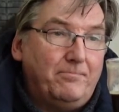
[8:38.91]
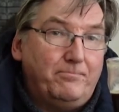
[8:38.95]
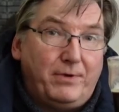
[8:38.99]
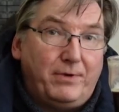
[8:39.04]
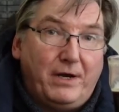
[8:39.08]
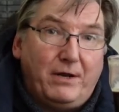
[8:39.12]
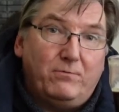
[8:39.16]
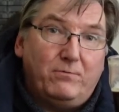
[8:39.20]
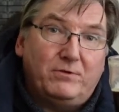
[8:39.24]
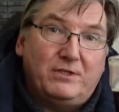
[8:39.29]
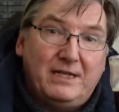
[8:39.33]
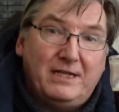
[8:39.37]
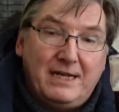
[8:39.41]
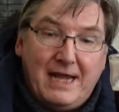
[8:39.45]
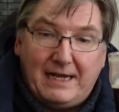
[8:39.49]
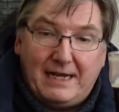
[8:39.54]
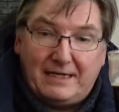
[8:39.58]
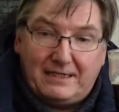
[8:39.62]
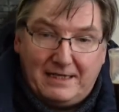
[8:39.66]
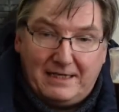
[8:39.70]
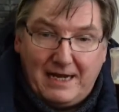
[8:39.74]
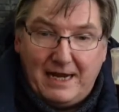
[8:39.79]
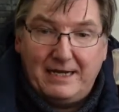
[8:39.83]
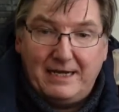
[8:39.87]
But it was the
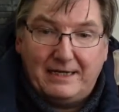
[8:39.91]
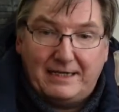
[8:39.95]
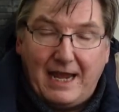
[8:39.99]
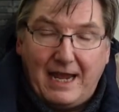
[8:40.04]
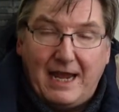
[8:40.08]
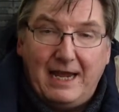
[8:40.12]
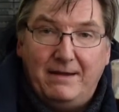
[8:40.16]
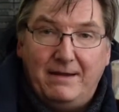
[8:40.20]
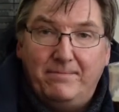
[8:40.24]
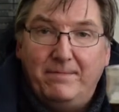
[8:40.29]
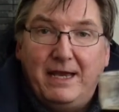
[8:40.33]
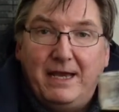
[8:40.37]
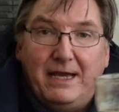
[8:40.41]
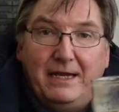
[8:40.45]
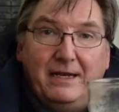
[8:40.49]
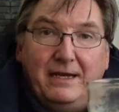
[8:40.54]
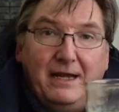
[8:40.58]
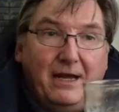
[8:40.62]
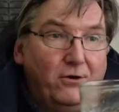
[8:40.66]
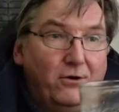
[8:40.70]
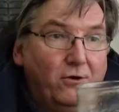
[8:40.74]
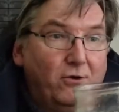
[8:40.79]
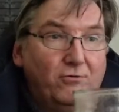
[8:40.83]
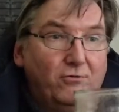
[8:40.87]
next day I came in
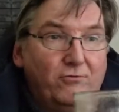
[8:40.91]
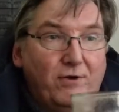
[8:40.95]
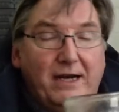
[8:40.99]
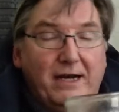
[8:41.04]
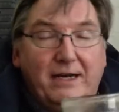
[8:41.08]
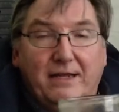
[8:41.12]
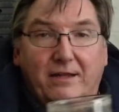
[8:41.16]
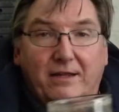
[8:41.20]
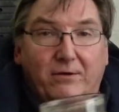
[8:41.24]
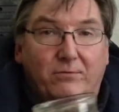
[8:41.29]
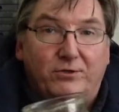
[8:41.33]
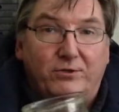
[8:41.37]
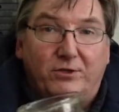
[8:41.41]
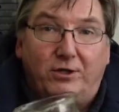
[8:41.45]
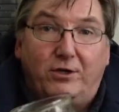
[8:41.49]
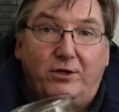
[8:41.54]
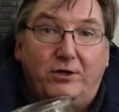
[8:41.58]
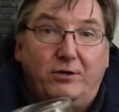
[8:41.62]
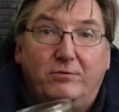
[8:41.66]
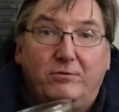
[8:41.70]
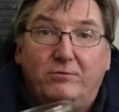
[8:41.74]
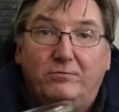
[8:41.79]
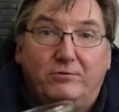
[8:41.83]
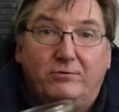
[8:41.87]
and already there was a
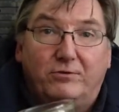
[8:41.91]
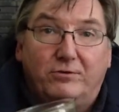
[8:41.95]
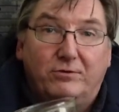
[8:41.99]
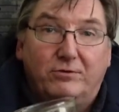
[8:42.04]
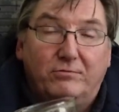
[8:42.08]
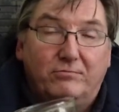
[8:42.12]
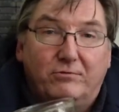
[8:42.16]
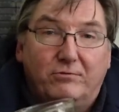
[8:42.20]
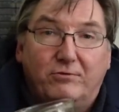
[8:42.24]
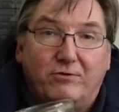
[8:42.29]
huge